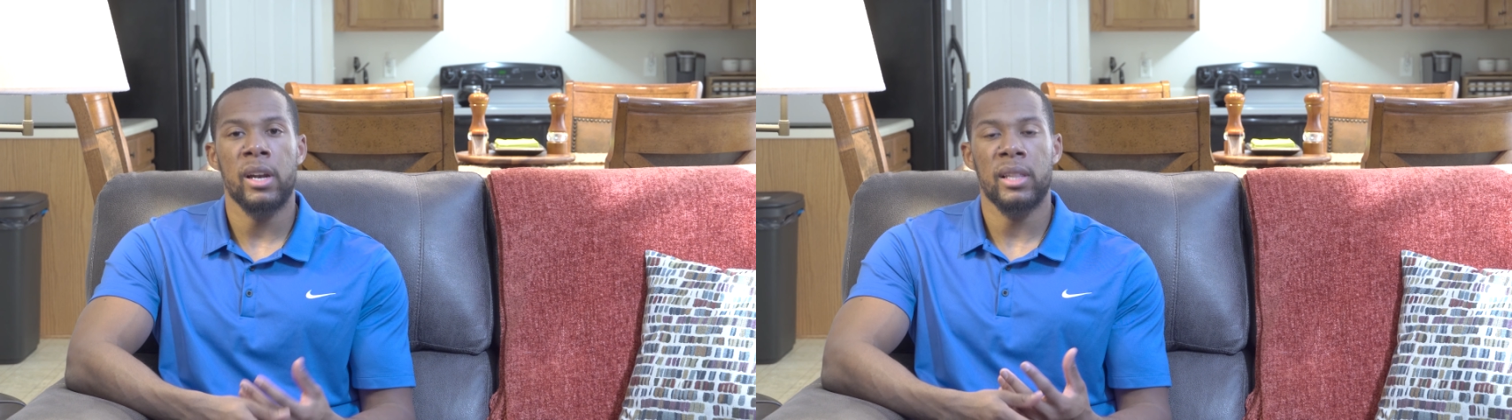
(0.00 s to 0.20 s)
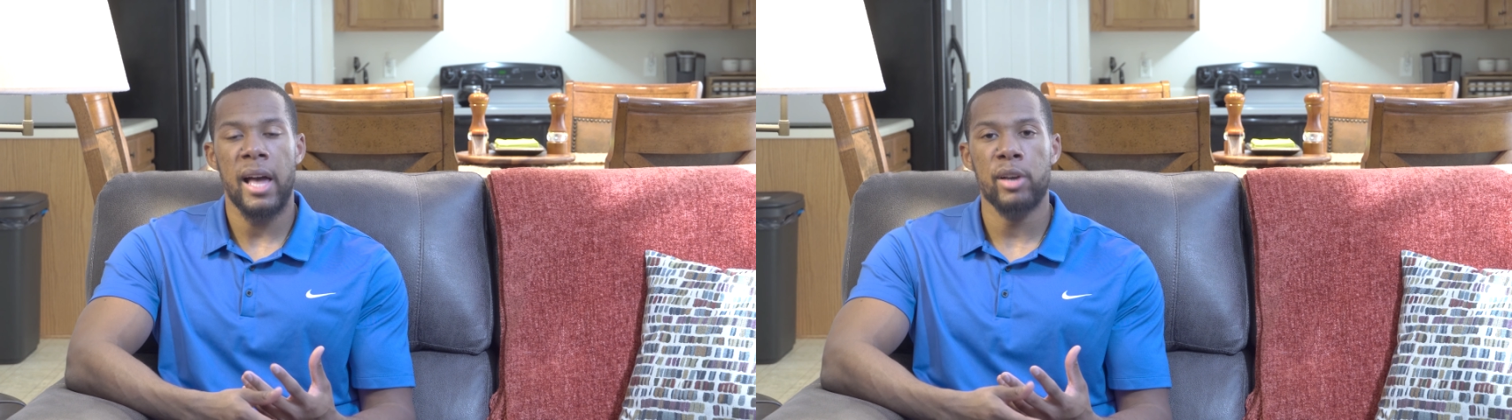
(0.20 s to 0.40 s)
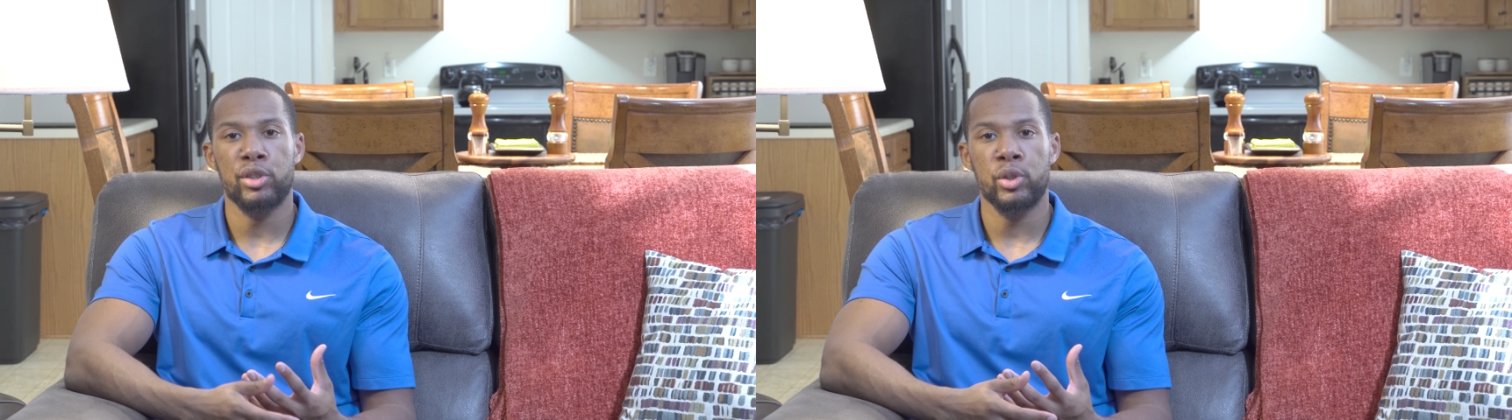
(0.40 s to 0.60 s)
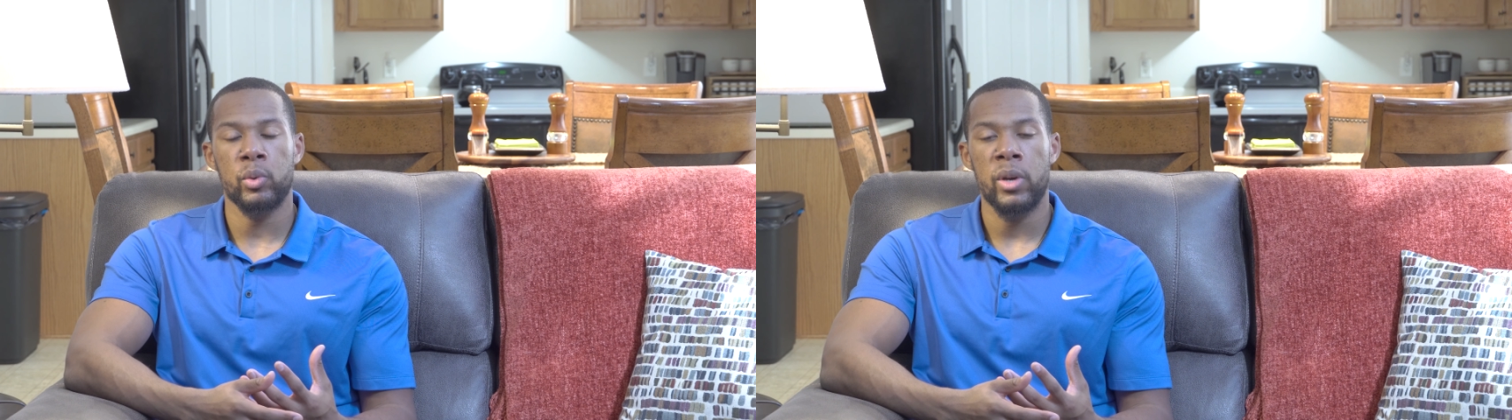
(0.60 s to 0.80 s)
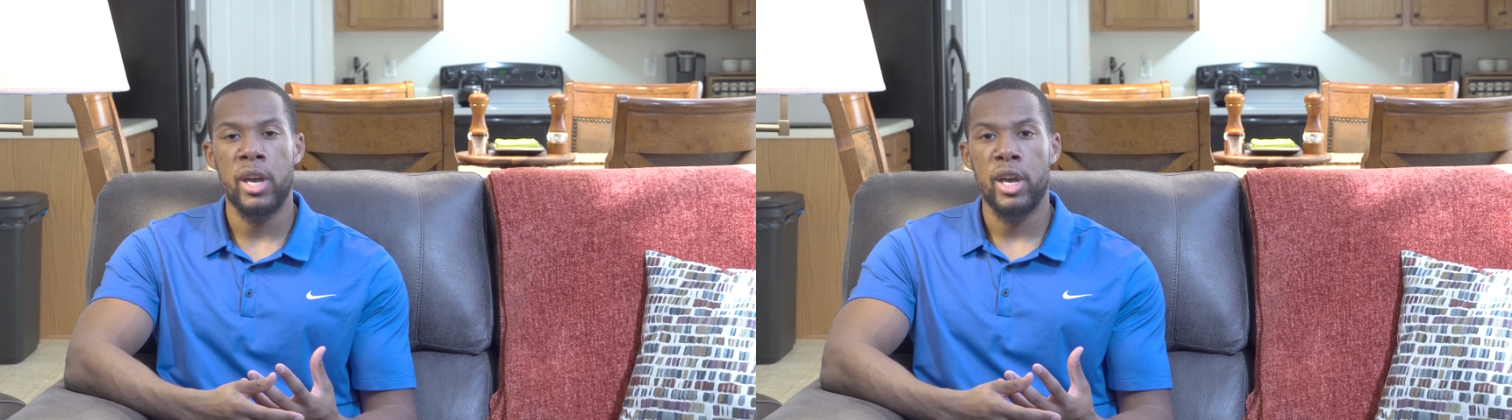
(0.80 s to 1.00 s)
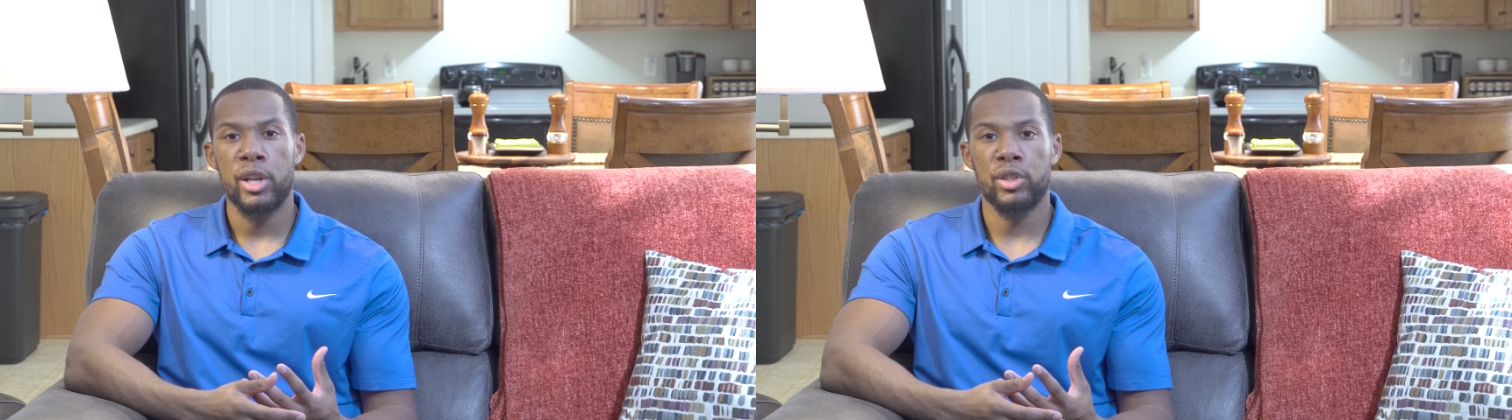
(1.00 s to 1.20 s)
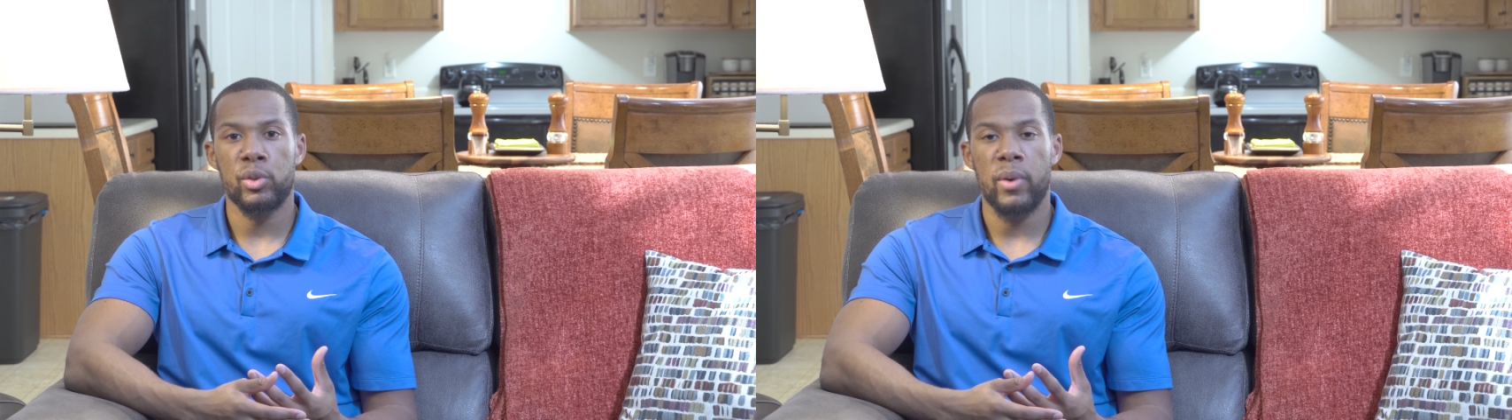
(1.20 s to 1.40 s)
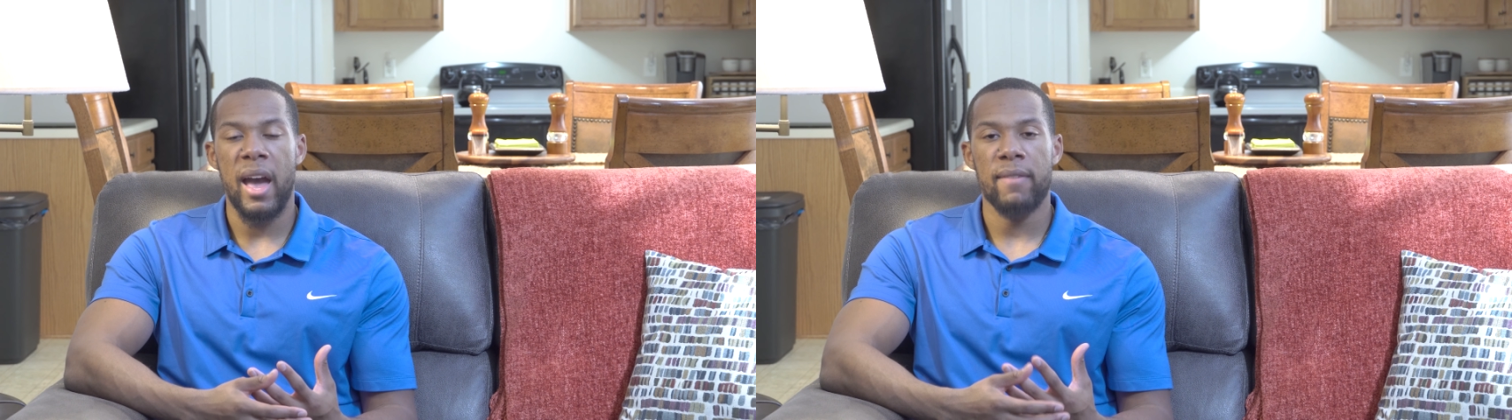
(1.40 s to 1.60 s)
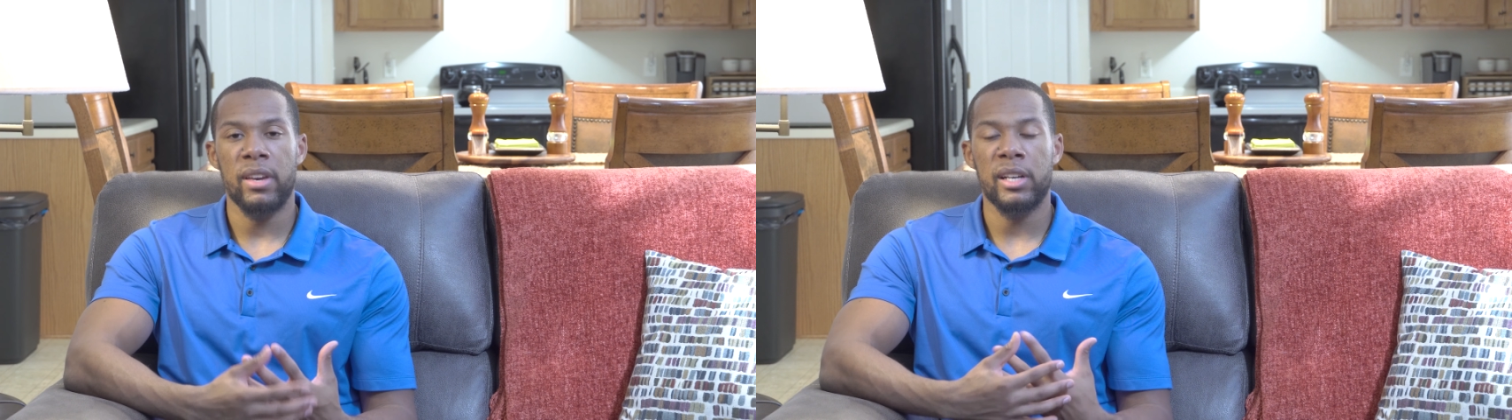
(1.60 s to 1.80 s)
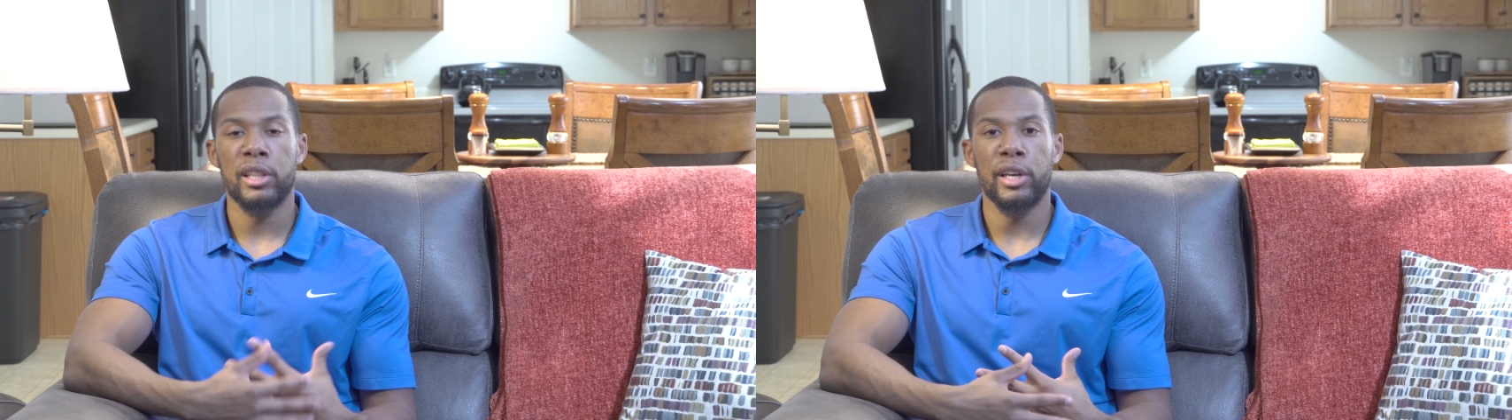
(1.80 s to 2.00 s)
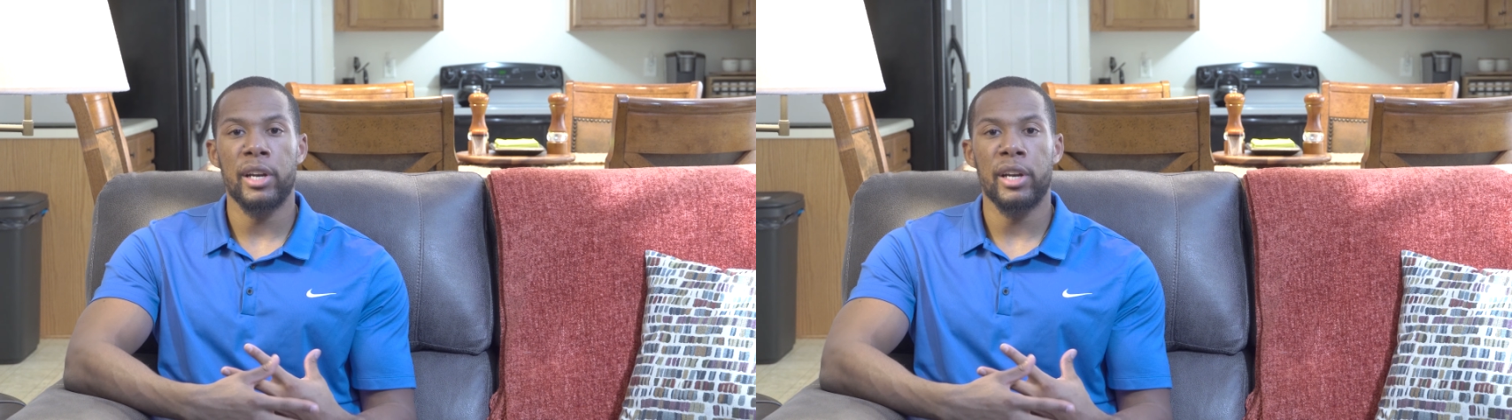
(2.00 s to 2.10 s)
It allows you to have a clear,